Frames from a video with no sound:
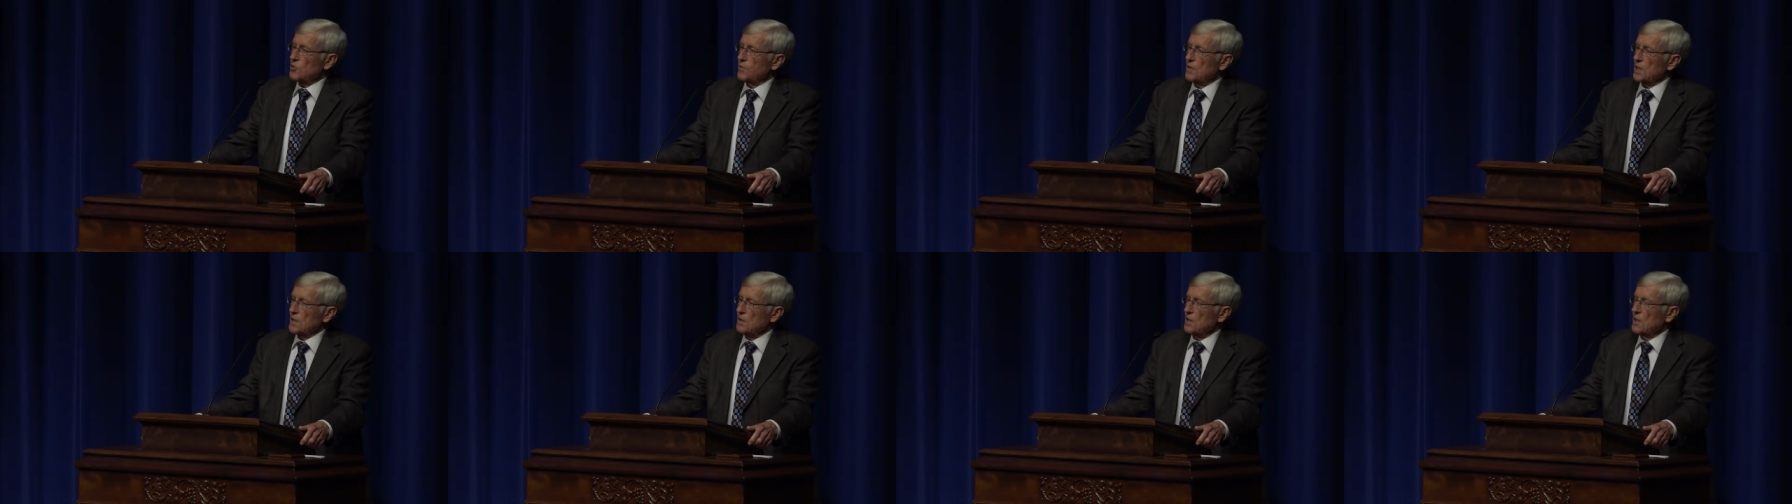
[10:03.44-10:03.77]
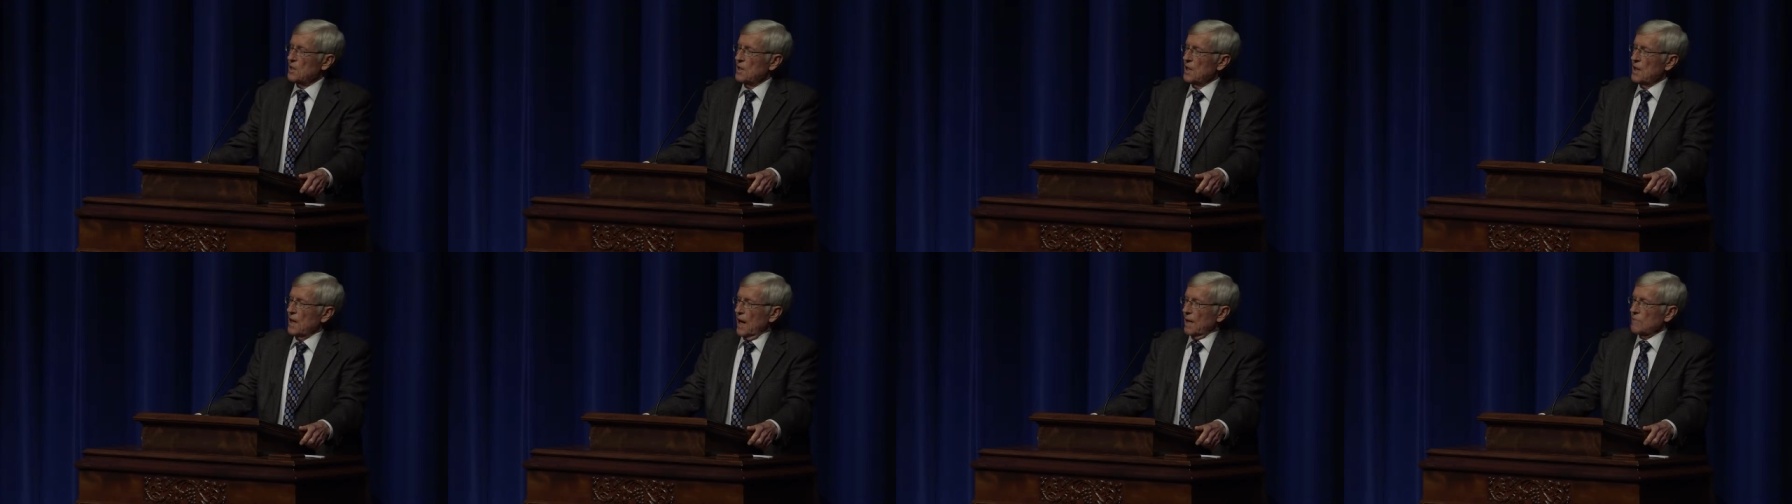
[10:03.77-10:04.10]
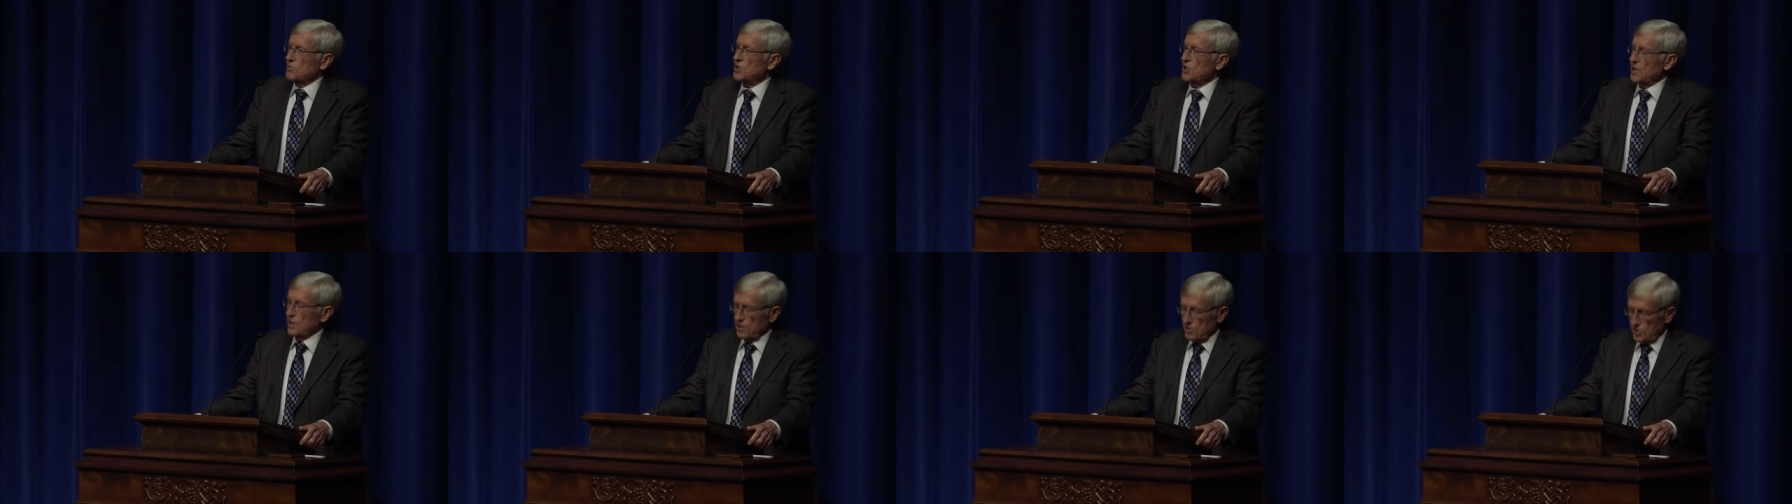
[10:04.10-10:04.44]
what I
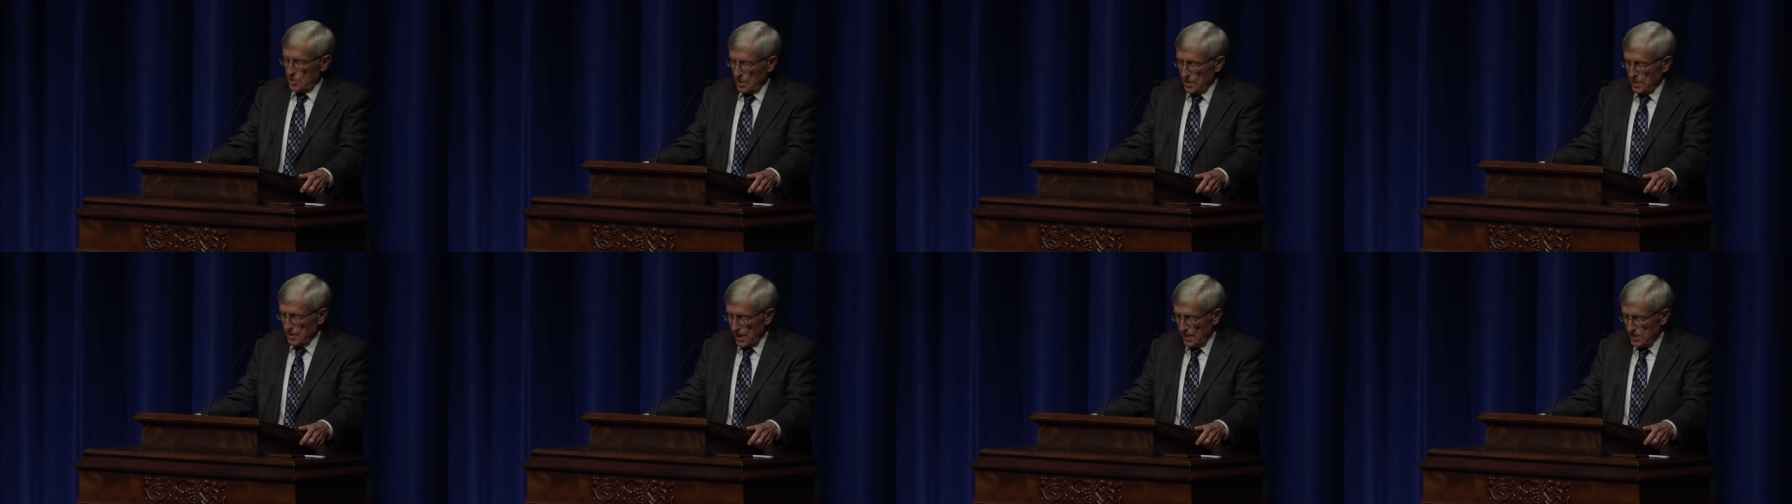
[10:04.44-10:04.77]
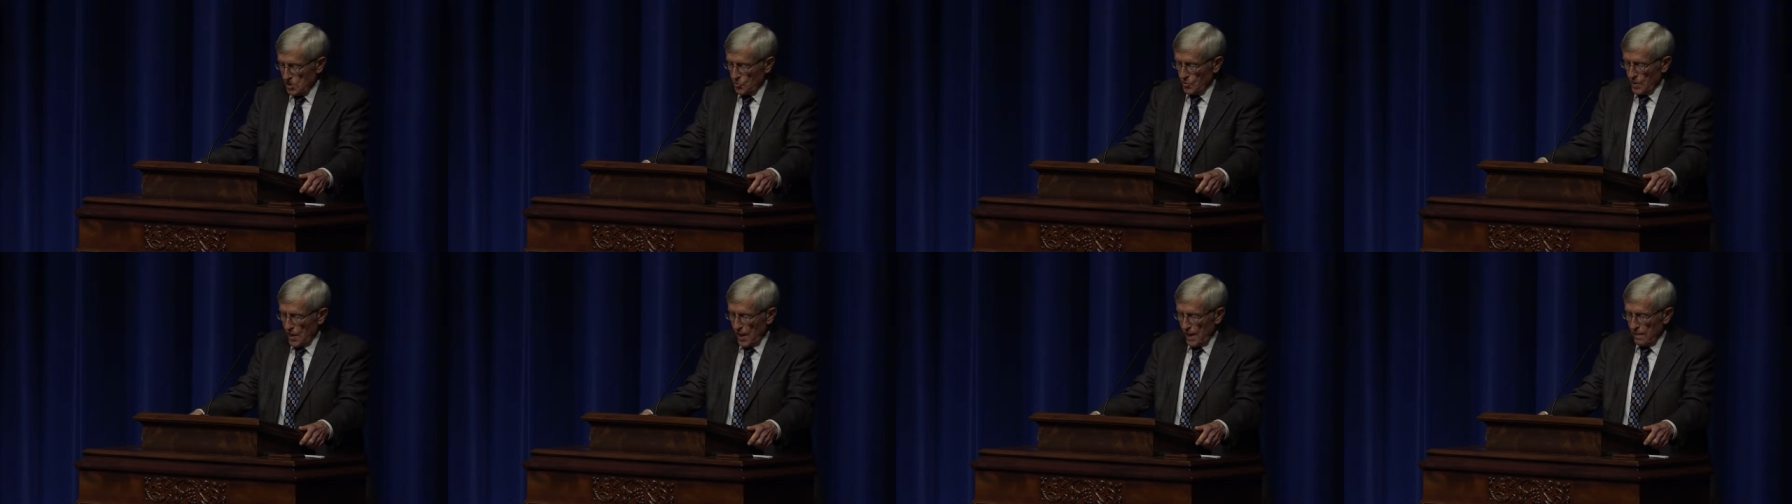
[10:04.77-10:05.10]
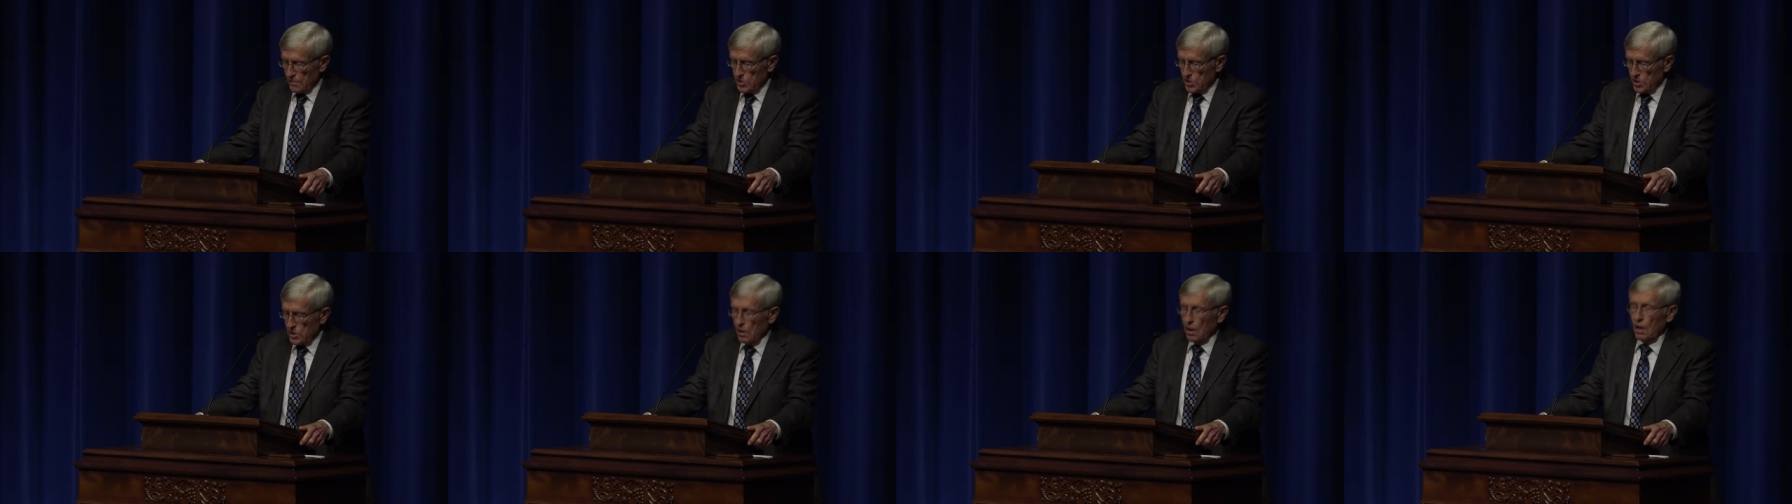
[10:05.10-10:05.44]
was teaching and that's what I
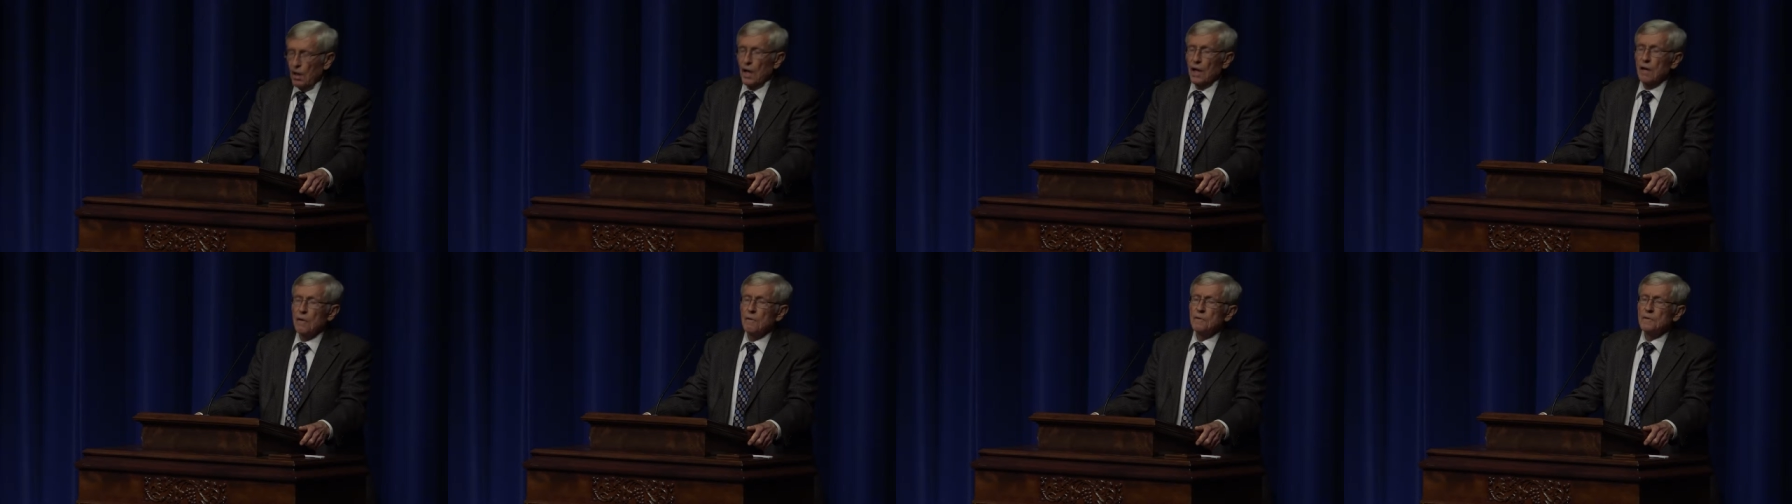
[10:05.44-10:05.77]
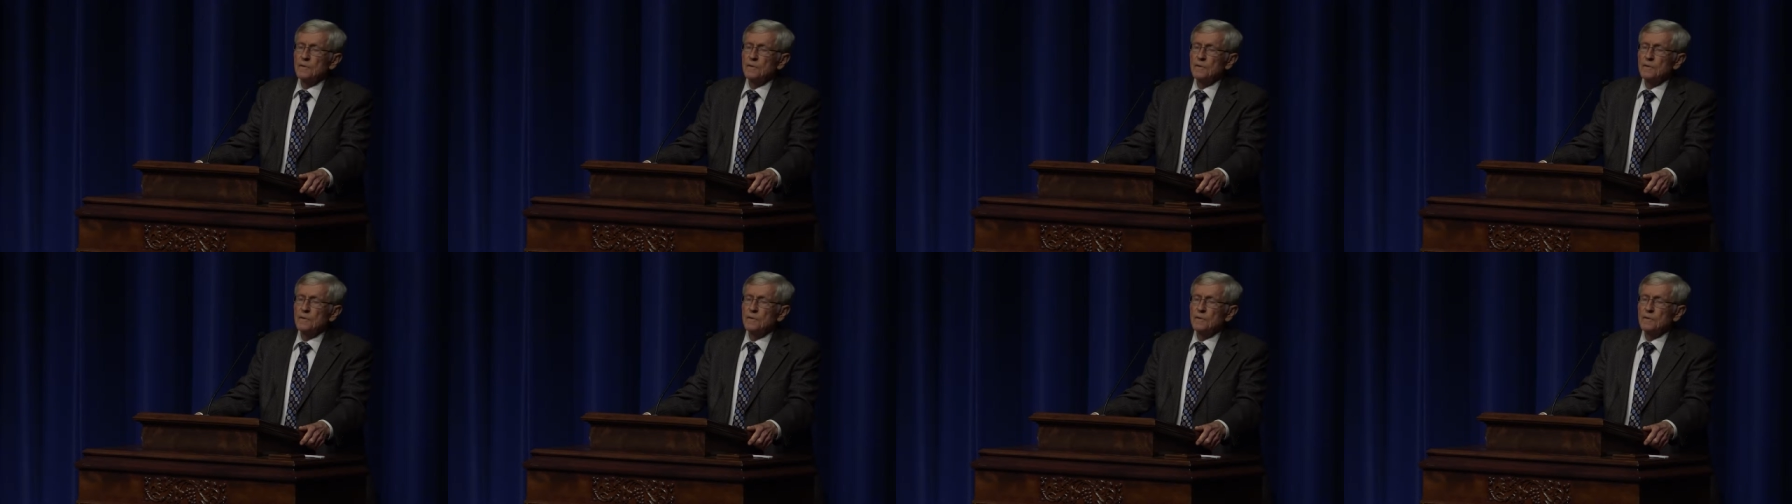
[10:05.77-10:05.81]
was taught.